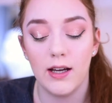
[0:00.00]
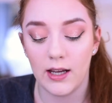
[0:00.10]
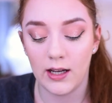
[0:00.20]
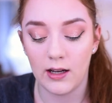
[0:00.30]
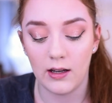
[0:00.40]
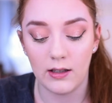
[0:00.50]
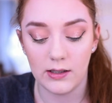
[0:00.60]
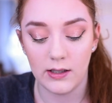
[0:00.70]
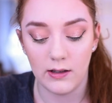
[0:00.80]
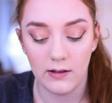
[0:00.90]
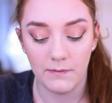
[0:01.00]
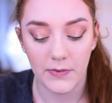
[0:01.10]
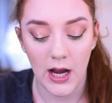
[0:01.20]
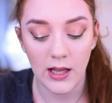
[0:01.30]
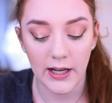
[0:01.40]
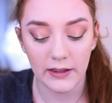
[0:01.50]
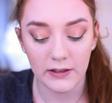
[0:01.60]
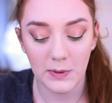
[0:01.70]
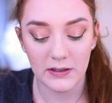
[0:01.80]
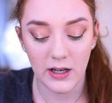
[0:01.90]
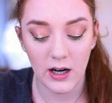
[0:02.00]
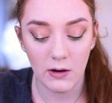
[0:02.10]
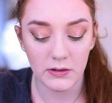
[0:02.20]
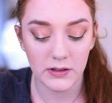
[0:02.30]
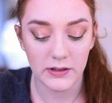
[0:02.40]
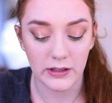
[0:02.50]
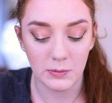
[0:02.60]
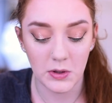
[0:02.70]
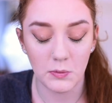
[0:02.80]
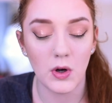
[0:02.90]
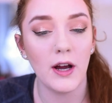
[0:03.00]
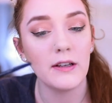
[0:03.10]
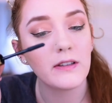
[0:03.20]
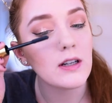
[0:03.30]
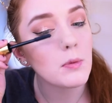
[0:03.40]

And I like this mascara. I wasn't super impressed.